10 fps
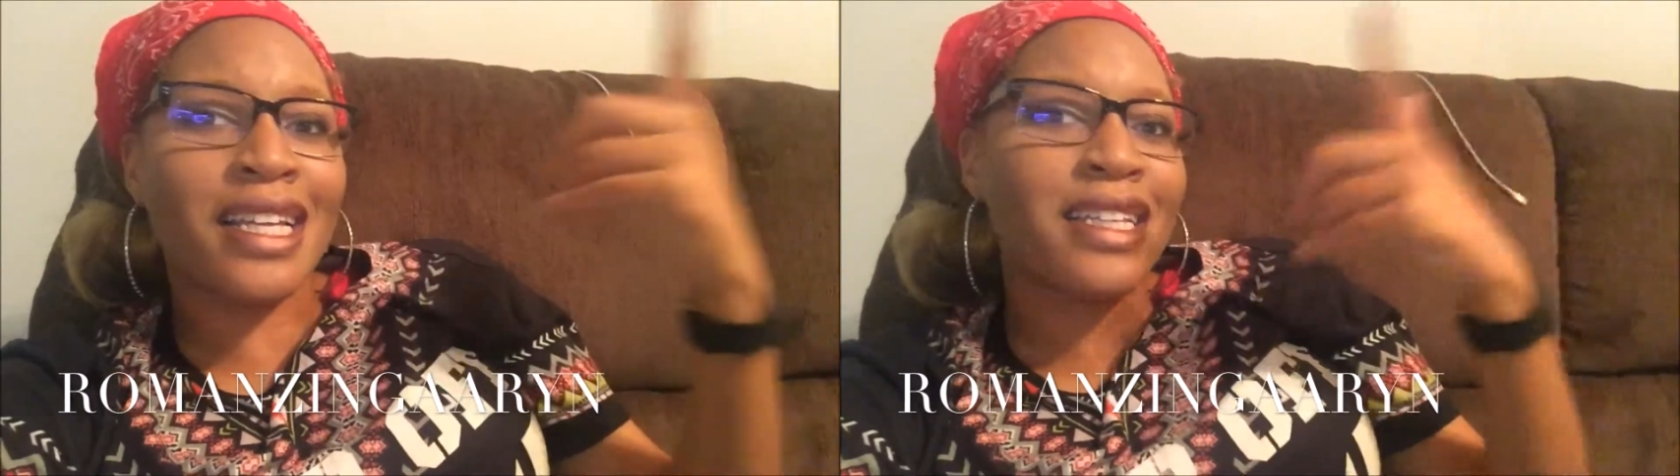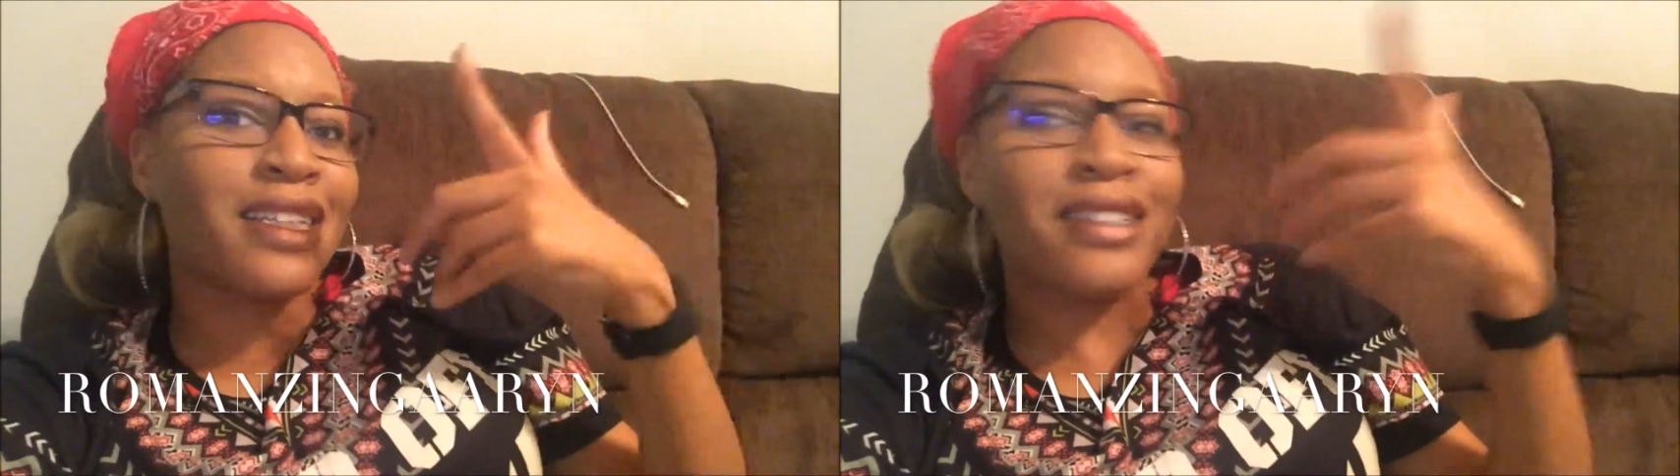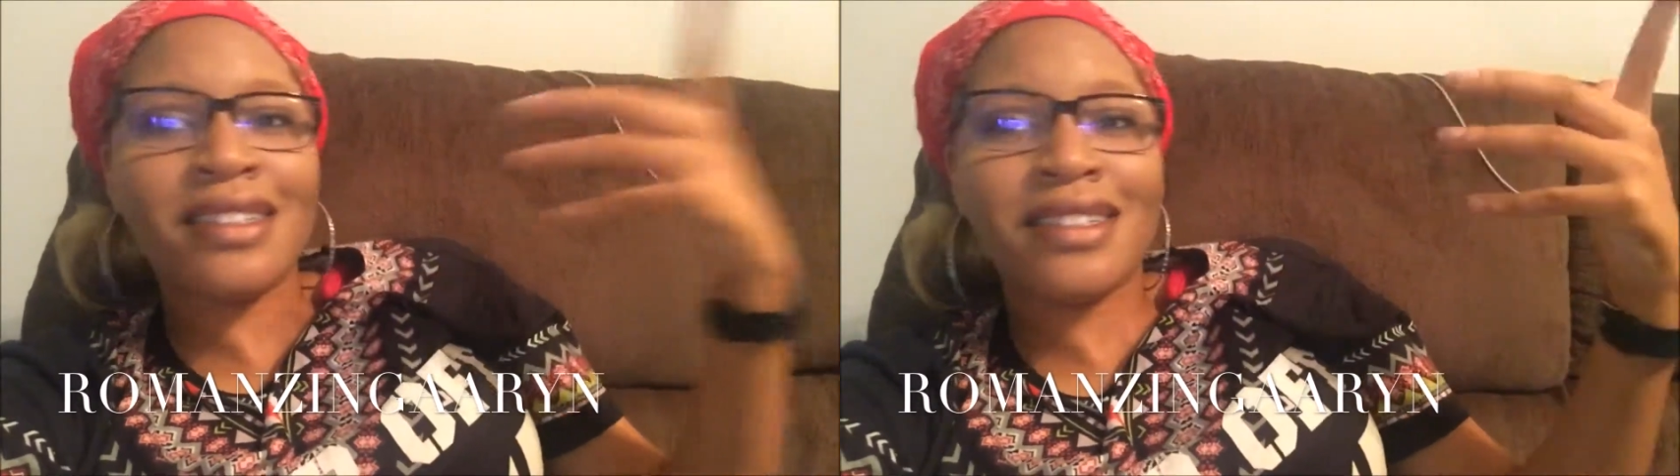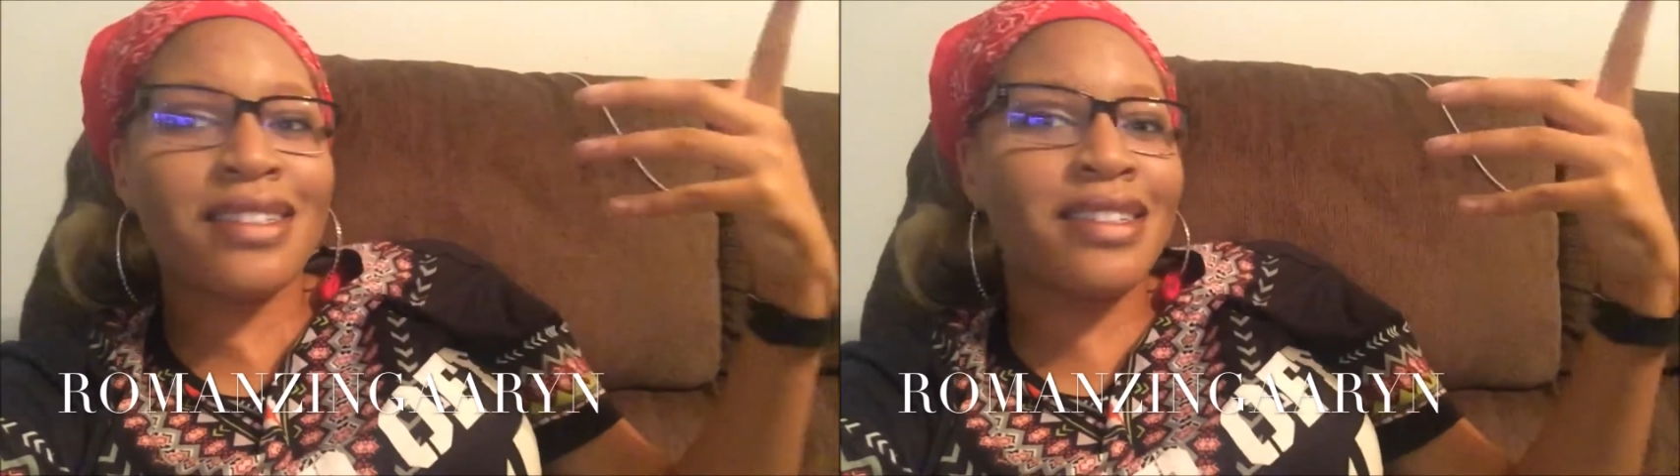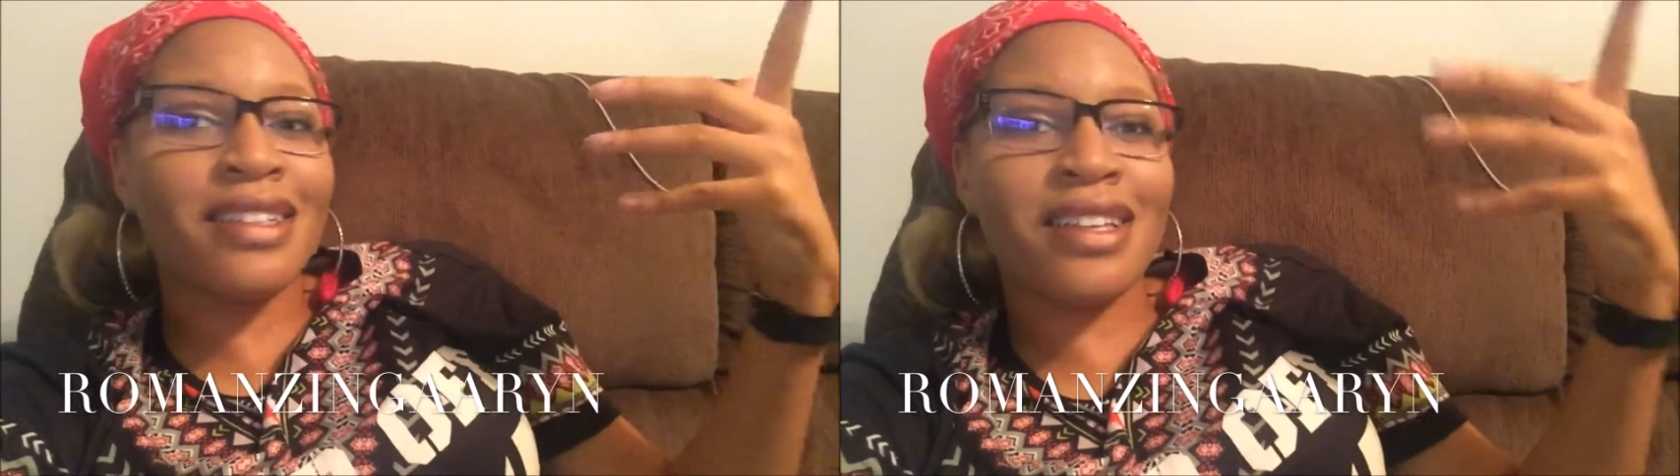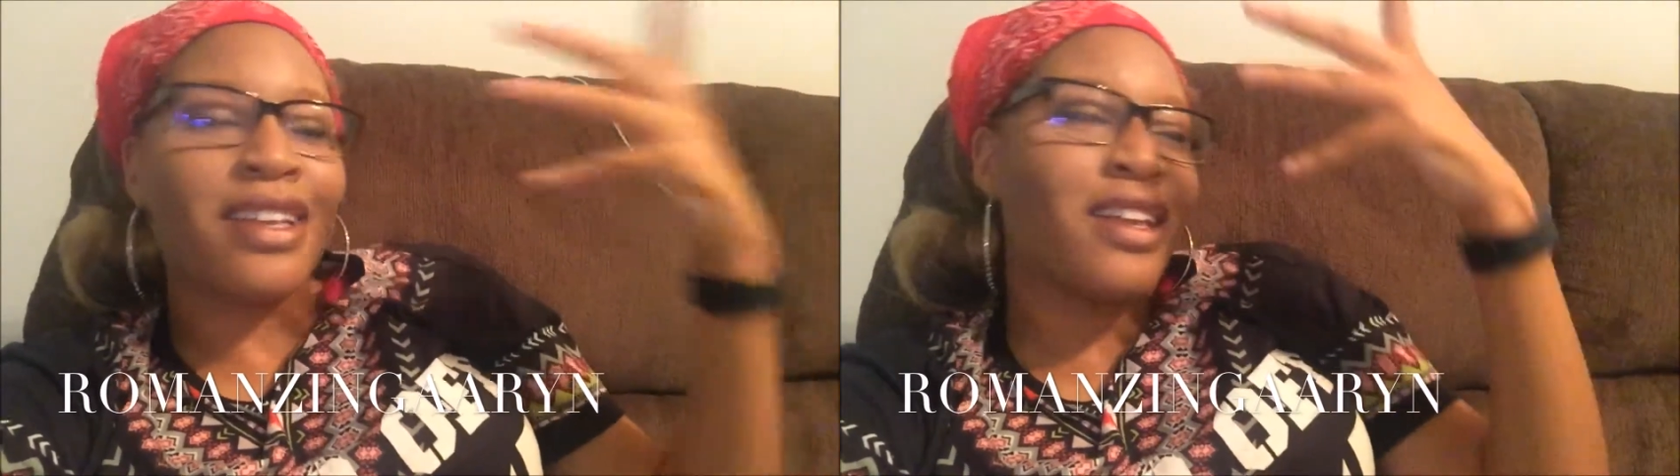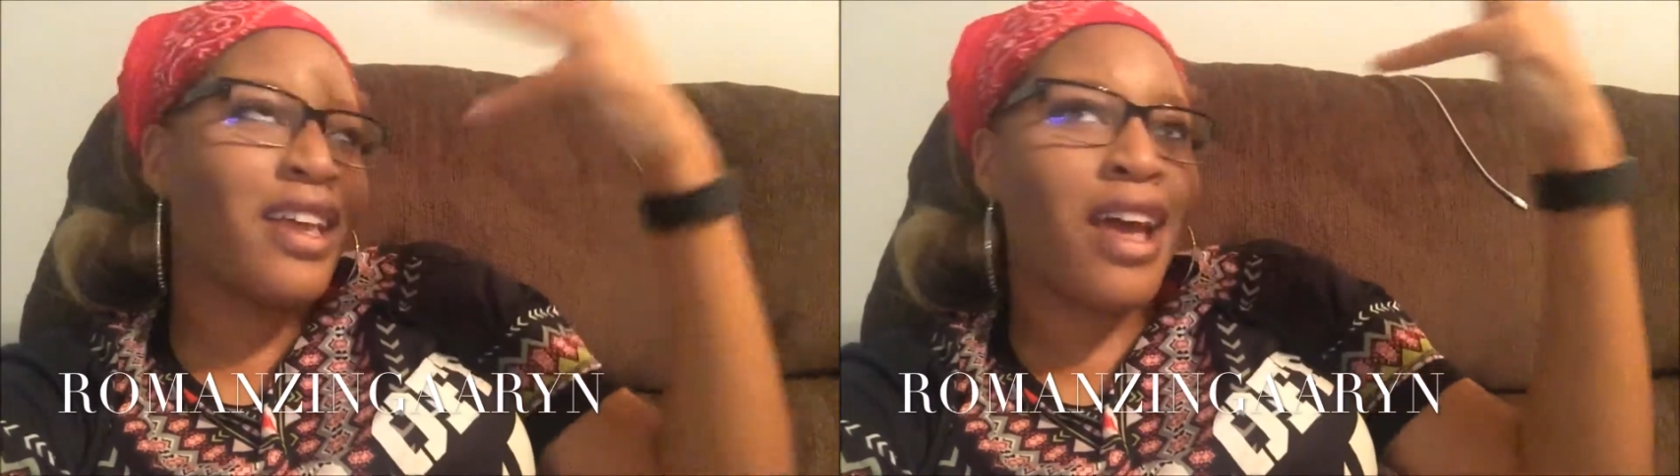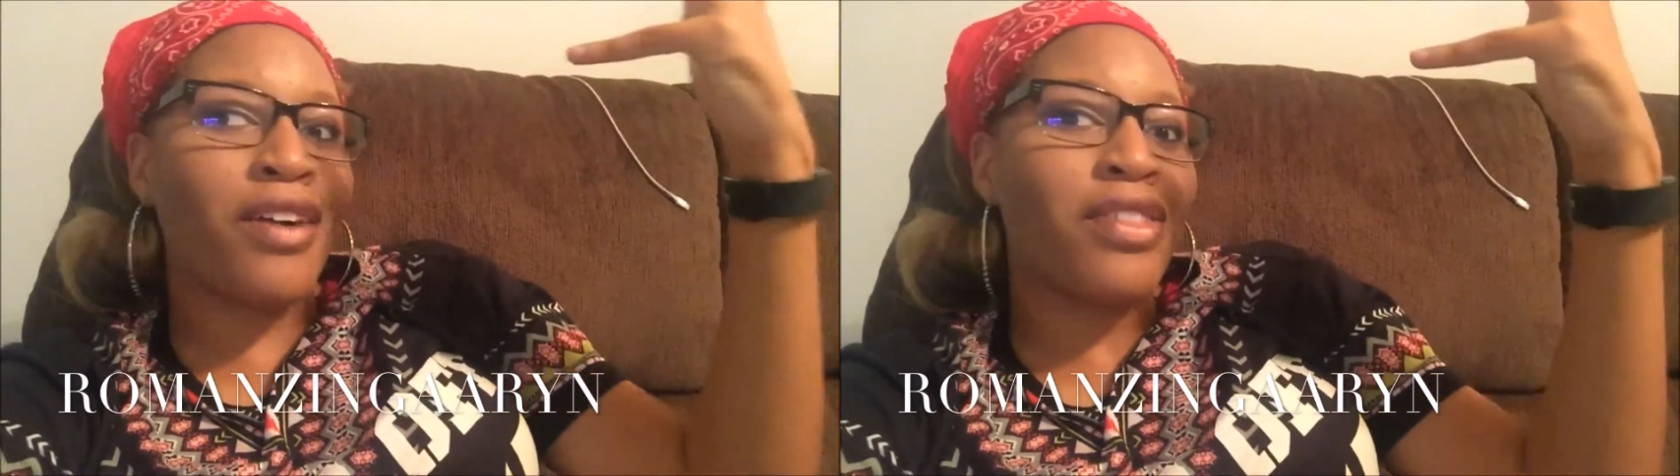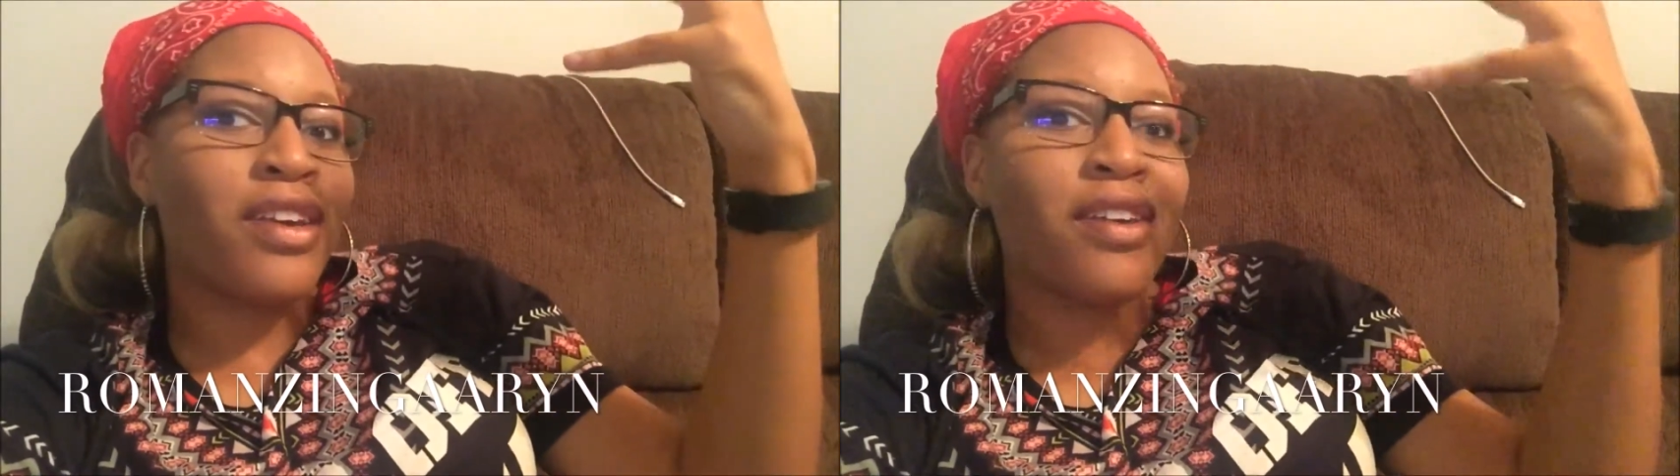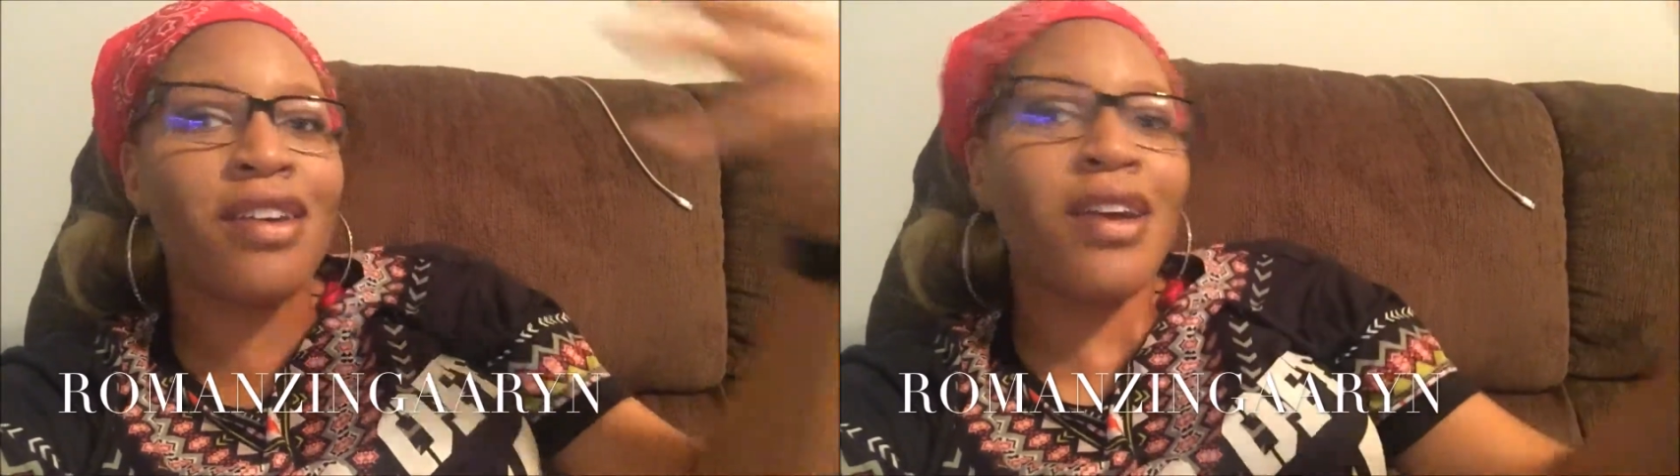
of out there.